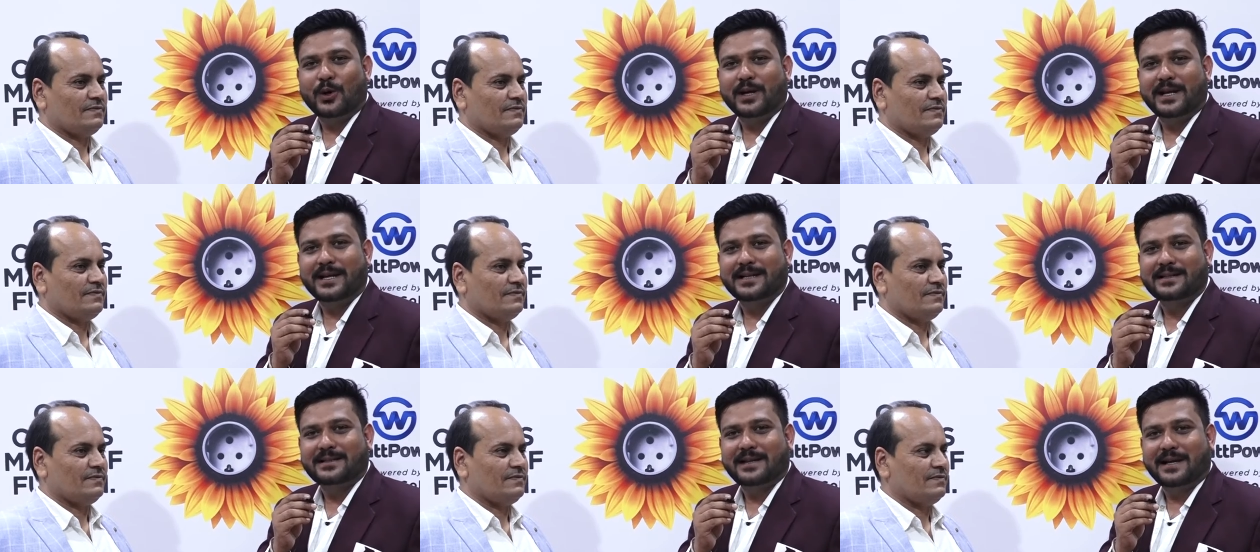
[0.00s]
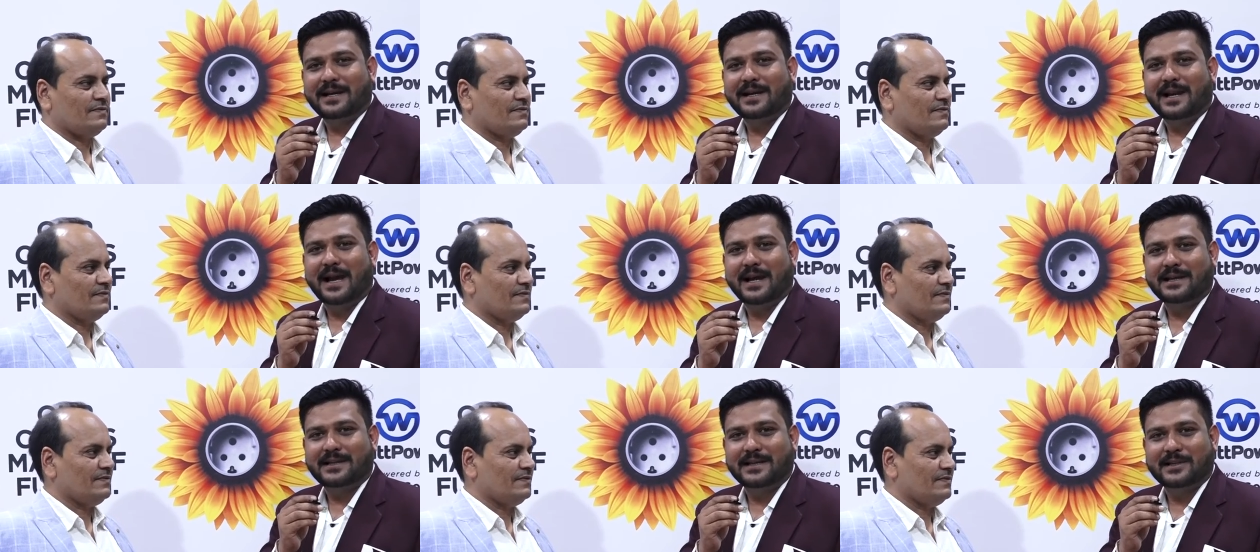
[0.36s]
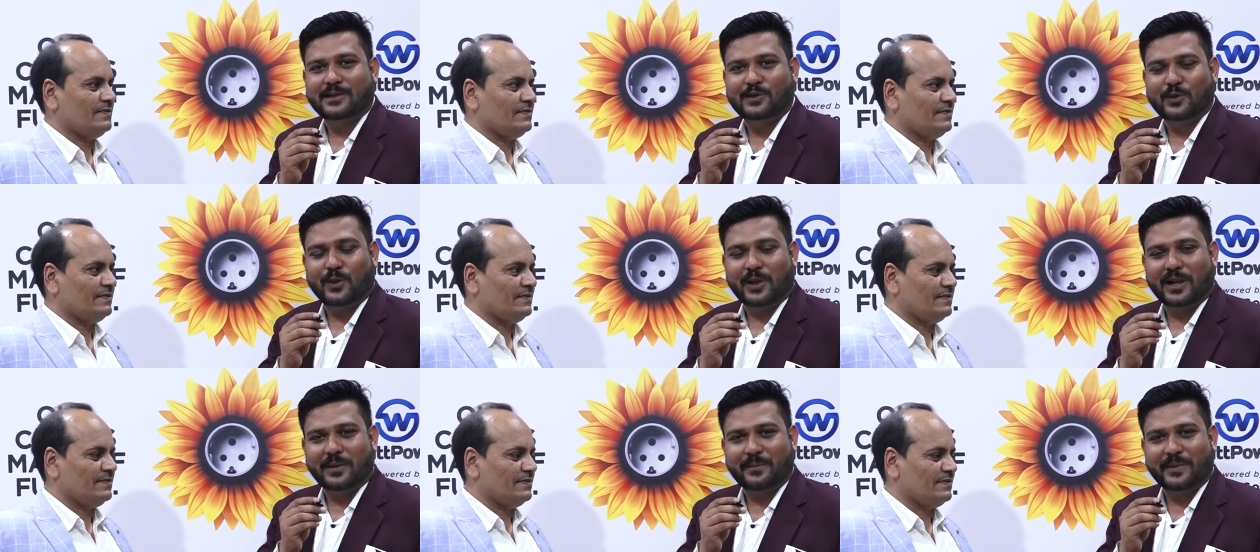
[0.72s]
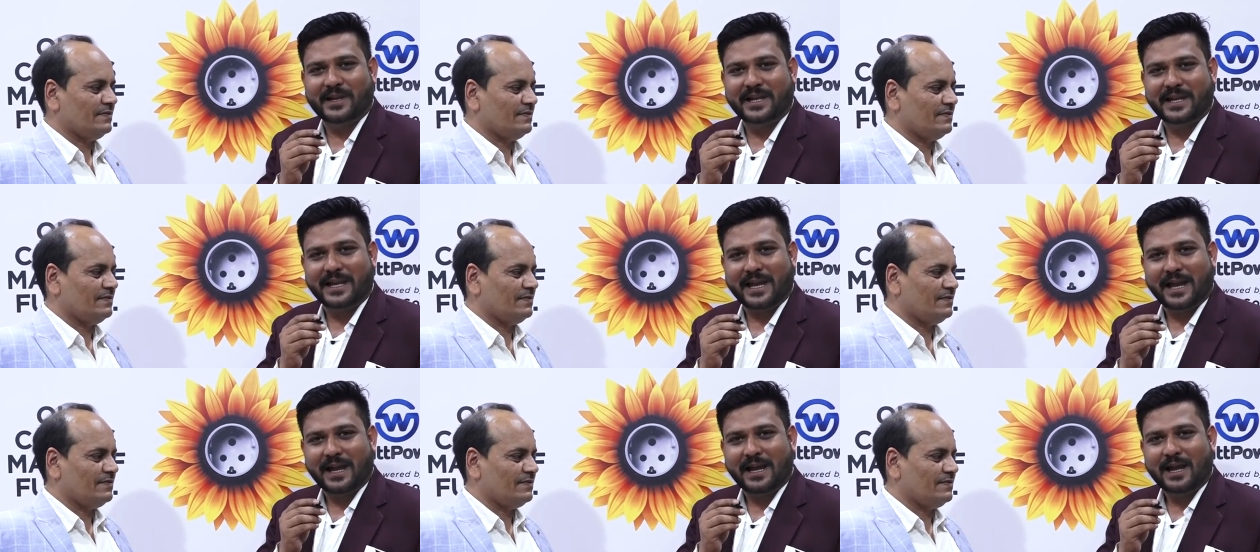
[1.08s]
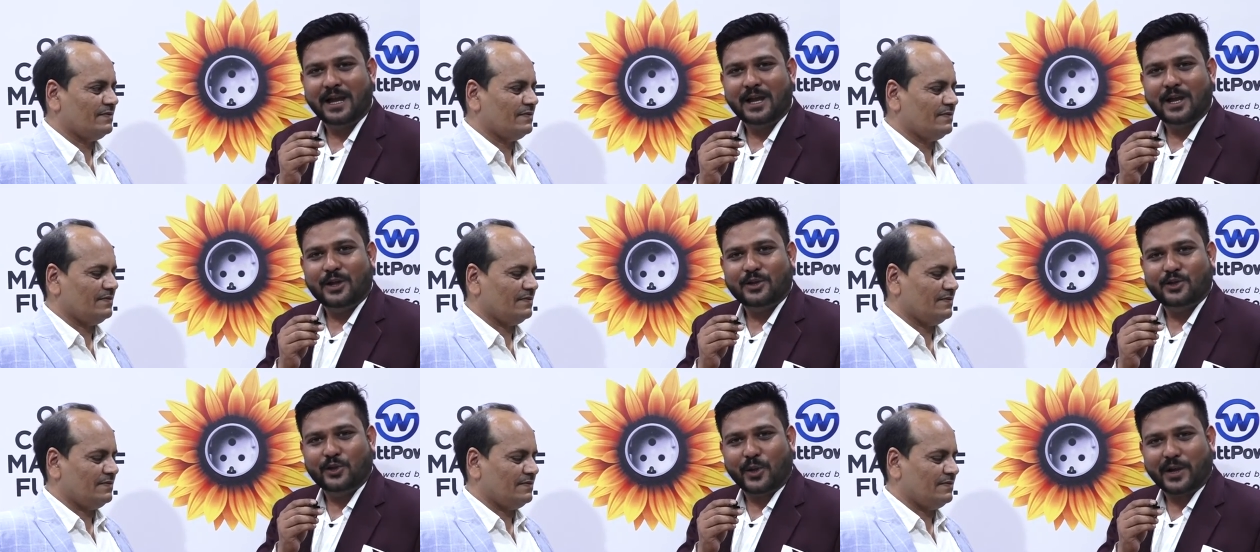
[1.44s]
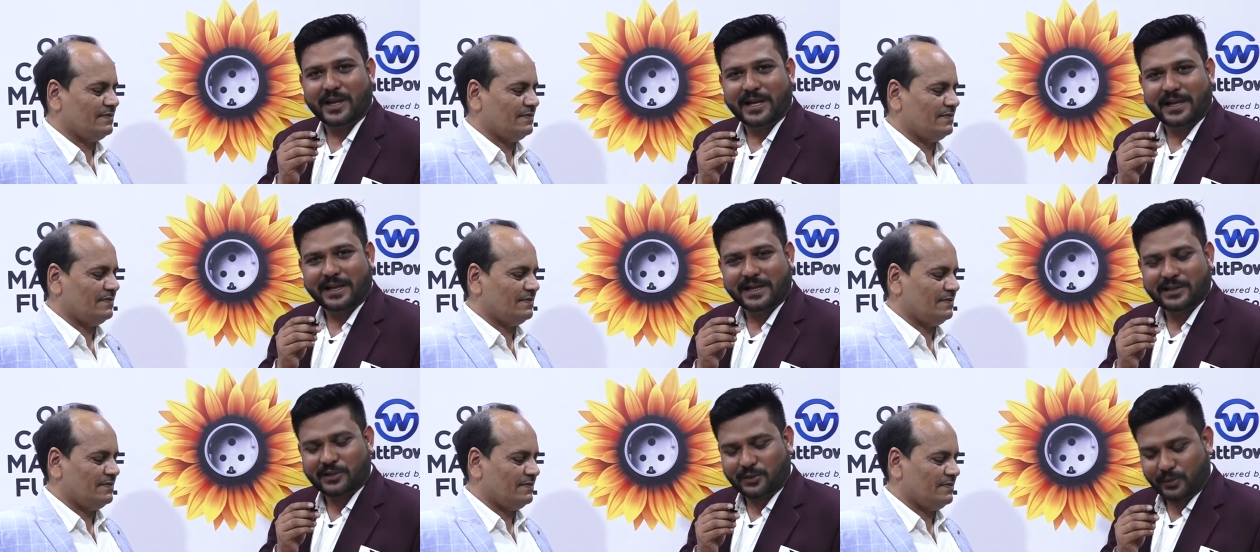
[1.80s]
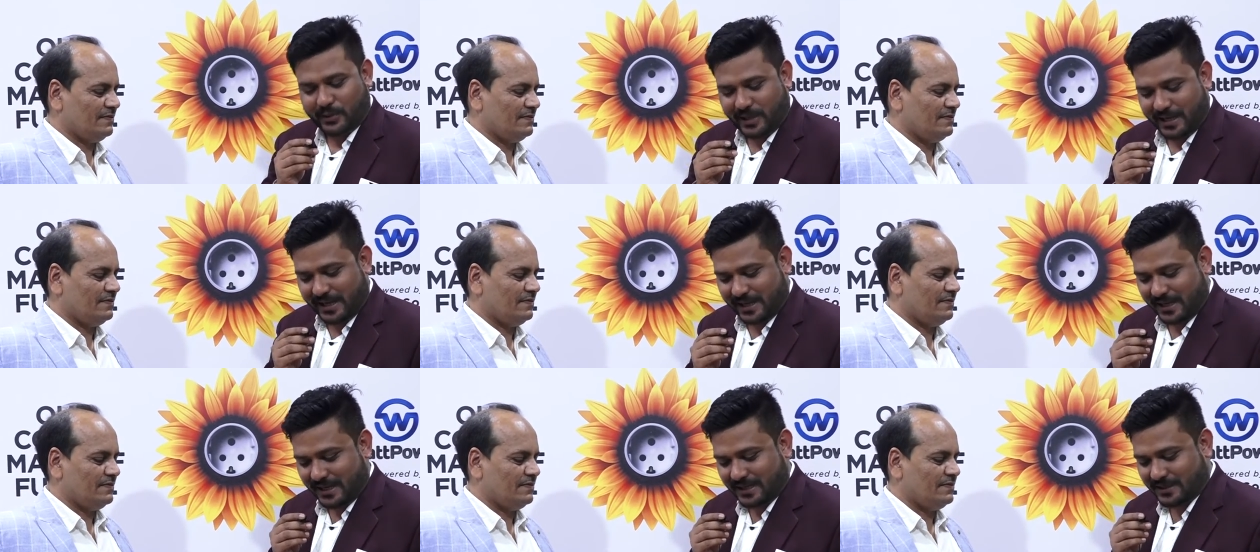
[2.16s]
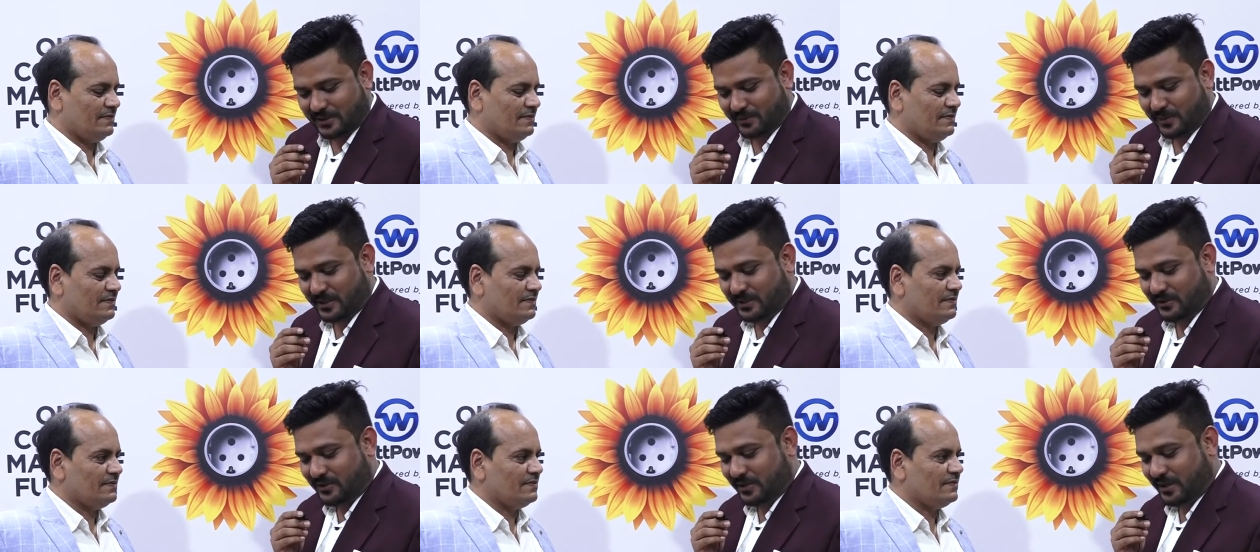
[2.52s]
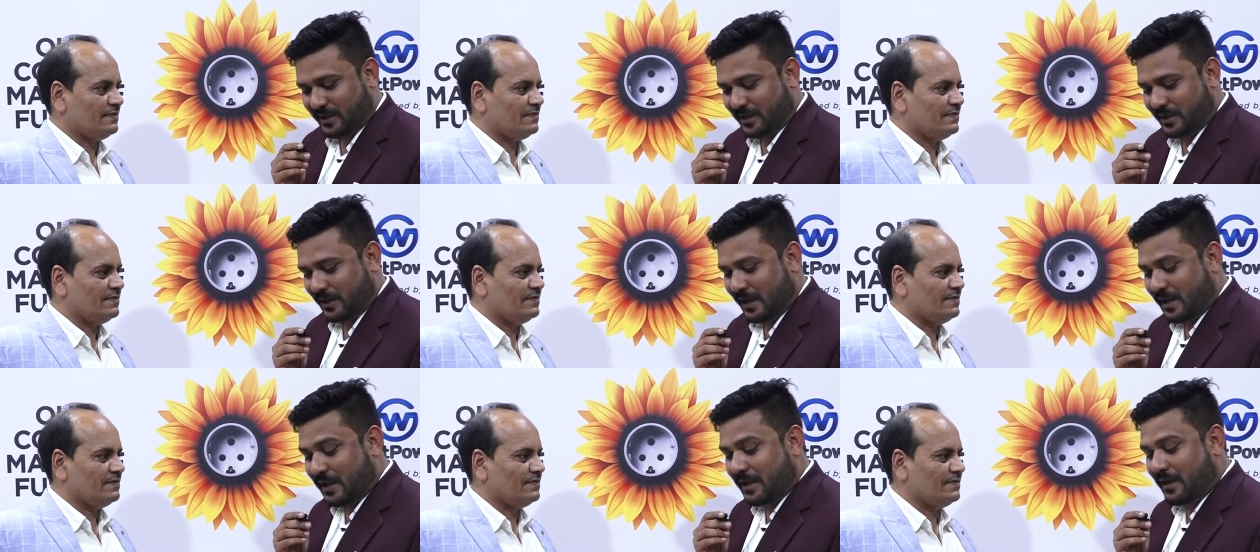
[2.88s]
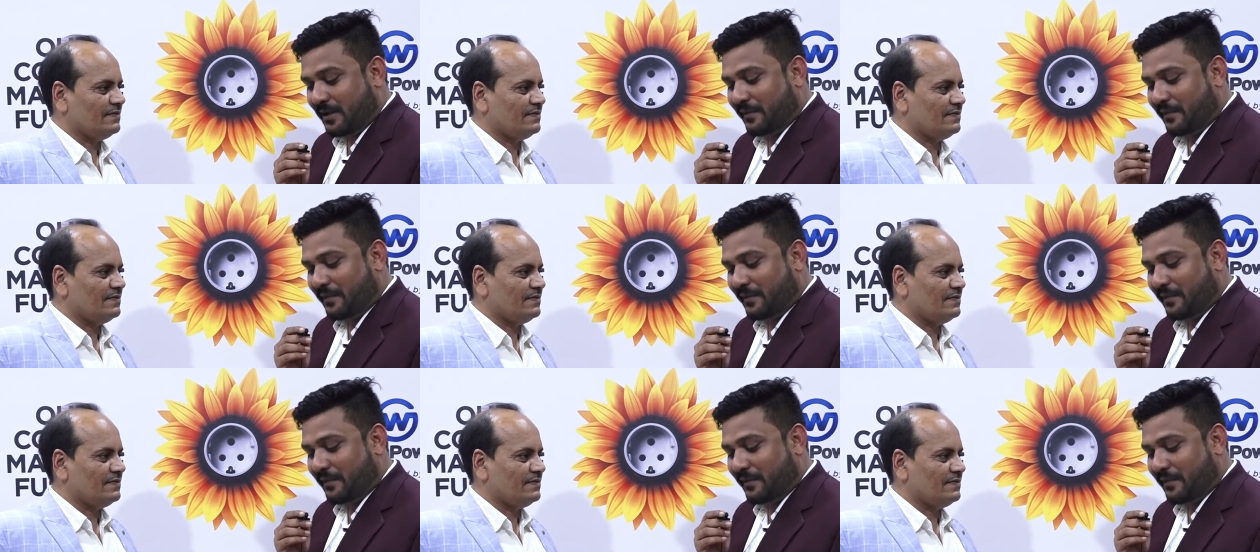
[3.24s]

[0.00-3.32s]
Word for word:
Speaker 1: oldest and largest solar media. Joining us today is Mr.